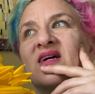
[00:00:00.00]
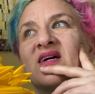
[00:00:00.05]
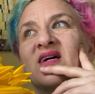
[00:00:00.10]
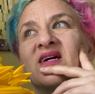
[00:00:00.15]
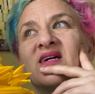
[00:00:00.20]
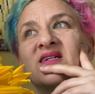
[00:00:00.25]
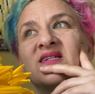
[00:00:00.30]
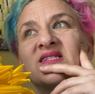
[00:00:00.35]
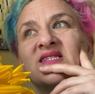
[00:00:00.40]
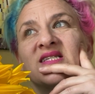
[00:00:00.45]

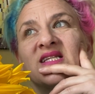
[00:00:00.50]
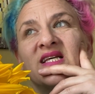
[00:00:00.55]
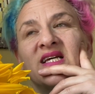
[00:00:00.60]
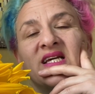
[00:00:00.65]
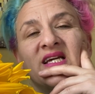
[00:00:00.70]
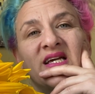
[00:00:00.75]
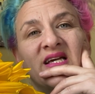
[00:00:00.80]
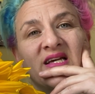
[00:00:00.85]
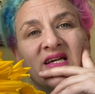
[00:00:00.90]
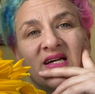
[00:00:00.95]

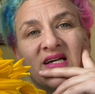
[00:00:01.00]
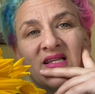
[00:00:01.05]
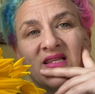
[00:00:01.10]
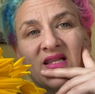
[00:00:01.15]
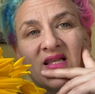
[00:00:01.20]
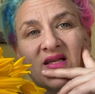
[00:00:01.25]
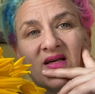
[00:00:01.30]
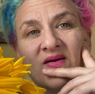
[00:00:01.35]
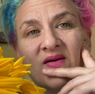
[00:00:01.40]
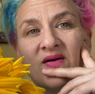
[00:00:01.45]
honestly,
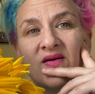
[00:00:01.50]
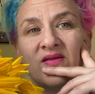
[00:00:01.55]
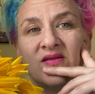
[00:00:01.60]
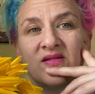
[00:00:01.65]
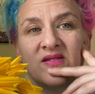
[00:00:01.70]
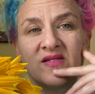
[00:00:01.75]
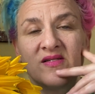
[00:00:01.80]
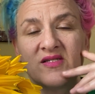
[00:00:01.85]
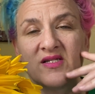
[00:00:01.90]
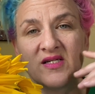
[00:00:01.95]

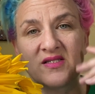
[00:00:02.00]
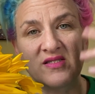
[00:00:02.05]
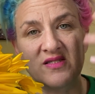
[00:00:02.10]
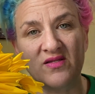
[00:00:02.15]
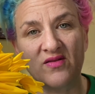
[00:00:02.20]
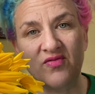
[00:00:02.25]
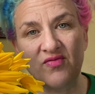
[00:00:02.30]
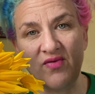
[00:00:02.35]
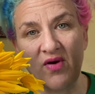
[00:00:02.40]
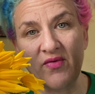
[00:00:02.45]
just
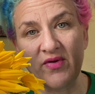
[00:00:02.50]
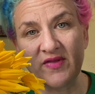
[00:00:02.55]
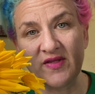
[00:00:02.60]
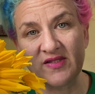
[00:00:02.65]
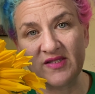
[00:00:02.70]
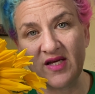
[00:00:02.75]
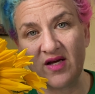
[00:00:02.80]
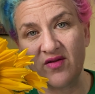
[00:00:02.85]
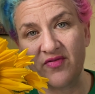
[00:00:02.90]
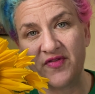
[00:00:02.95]
throwing
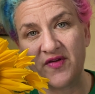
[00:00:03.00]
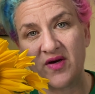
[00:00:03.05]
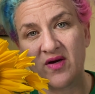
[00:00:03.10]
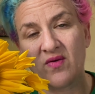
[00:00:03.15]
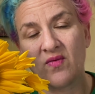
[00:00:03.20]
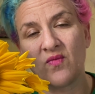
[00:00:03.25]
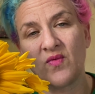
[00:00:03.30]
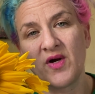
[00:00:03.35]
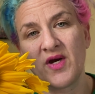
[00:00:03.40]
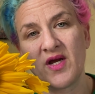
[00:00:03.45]
this out
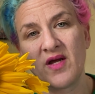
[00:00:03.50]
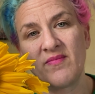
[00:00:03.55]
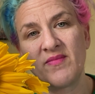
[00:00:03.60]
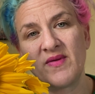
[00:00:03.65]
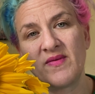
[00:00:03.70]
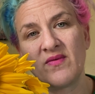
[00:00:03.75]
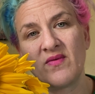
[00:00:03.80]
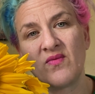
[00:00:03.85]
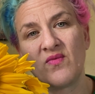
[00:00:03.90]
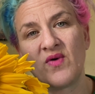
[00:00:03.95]
there, what
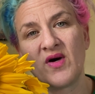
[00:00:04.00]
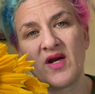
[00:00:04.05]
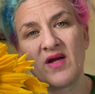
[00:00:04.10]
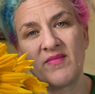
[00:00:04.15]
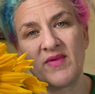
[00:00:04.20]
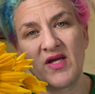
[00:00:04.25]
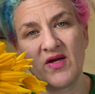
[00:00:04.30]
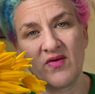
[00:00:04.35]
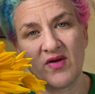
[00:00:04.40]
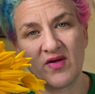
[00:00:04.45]

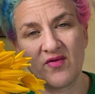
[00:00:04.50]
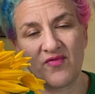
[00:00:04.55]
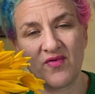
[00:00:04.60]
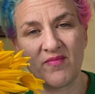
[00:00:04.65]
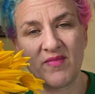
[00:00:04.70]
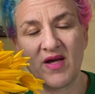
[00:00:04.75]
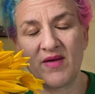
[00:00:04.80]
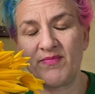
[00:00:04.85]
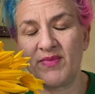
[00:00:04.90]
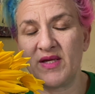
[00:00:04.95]
I'm hearing from
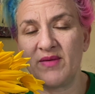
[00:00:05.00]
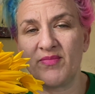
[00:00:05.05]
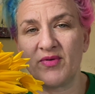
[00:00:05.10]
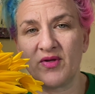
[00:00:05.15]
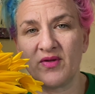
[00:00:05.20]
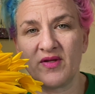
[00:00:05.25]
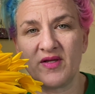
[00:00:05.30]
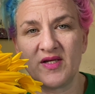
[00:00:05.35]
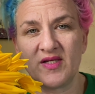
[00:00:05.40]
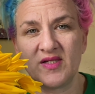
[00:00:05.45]
my
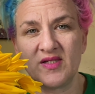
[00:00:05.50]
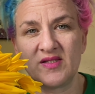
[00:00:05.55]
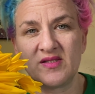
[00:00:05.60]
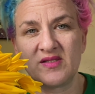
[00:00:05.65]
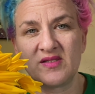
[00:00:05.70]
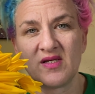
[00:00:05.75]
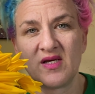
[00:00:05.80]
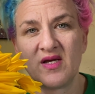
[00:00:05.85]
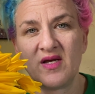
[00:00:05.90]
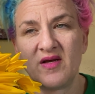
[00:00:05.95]
people
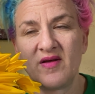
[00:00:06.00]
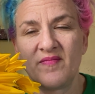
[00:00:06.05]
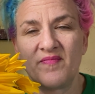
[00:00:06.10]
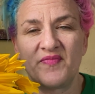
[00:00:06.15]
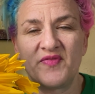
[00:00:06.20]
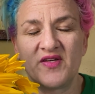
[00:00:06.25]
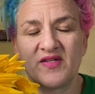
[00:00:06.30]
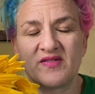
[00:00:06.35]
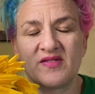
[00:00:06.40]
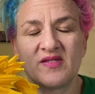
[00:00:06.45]
is
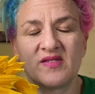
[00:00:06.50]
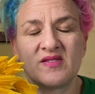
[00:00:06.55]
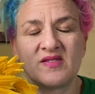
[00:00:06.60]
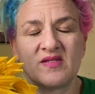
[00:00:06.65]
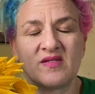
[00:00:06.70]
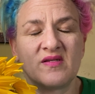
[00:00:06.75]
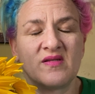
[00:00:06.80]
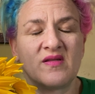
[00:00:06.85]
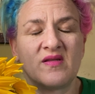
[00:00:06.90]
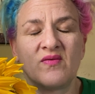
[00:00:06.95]

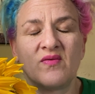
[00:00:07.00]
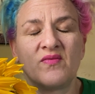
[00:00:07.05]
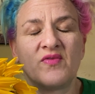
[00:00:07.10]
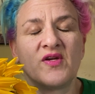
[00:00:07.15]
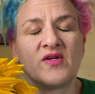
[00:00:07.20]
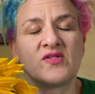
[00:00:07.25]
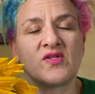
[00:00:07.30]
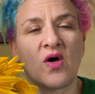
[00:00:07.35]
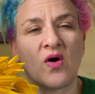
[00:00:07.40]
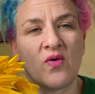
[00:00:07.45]

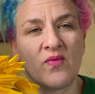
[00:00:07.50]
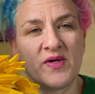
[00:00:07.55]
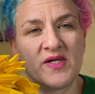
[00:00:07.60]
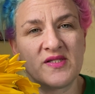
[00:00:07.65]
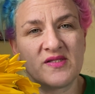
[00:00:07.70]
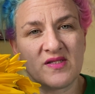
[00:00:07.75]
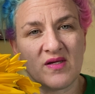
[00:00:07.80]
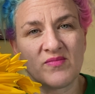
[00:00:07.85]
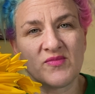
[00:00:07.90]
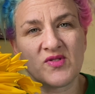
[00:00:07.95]
there's
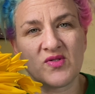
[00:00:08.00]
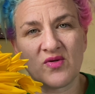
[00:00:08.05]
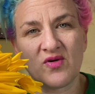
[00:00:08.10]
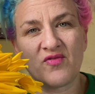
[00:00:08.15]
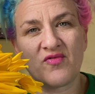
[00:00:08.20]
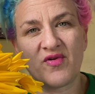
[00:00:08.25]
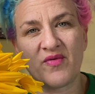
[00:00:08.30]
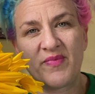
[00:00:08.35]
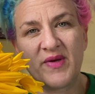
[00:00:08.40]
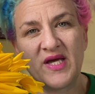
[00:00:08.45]
always some sort
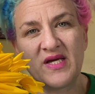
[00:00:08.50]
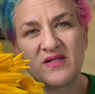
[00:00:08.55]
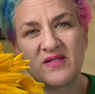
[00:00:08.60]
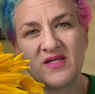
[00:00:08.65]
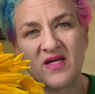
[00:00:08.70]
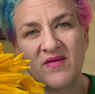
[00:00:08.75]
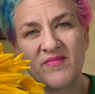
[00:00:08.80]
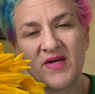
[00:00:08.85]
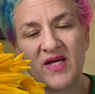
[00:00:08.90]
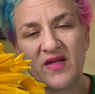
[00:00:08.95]
of a
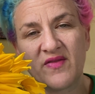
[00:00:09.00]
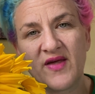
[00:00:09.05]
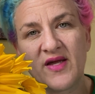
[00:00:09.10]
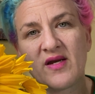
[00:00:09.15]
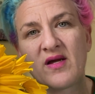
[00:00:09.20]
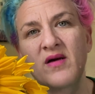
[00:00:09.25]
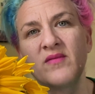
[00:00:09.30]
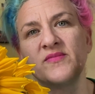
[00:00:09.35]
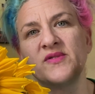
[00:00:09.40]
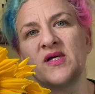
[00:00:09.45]
pandemic that
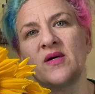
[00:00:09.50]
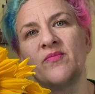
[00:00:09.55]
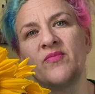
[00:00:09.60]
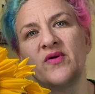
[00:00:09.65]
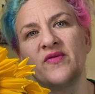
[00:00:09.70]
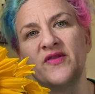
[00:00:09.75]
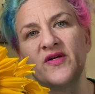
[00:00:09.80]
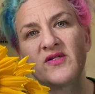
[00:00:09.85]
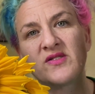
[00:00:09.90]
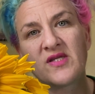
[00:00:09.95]
comes up
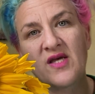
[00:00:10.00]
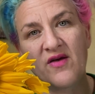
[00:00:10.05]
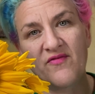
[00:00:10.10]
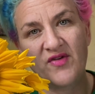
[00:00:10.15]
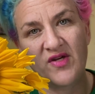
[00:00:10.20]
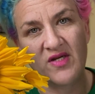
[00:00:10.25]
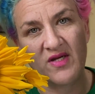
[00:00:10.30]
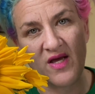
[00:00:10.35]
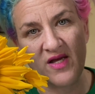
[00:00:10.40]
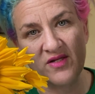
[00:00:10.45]
when there's
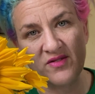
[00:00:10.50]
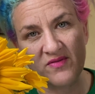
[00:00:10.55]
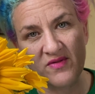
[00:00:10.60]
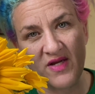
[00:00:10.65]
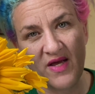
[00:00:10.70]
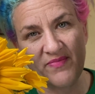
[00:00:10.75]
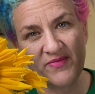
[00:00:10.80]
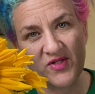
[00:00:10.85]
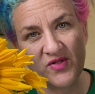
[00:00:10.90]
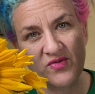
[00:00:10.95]
heavy
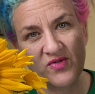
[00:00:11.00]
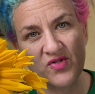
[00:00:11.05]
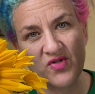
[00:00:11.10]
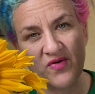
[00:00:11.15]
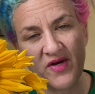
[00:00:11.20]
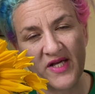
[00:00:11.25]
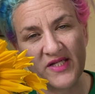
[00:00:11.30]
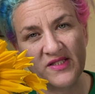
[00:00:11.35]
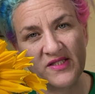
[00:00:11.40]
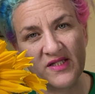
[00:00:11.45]
Neptune
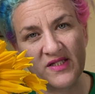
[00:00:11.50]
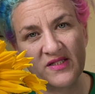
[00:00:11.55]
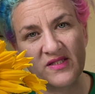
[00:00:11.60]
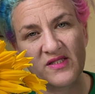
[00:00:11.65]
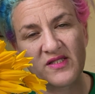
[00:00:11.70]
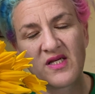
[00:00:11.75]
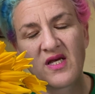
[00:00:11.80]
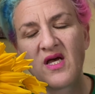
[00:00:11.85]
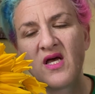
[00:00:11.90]
transits,